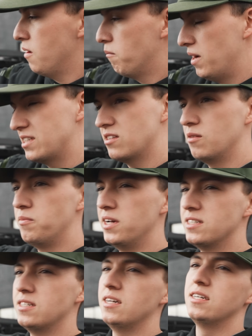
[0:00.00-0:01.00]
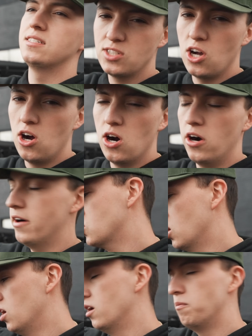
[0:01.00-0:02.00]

Best in the business, hard, good,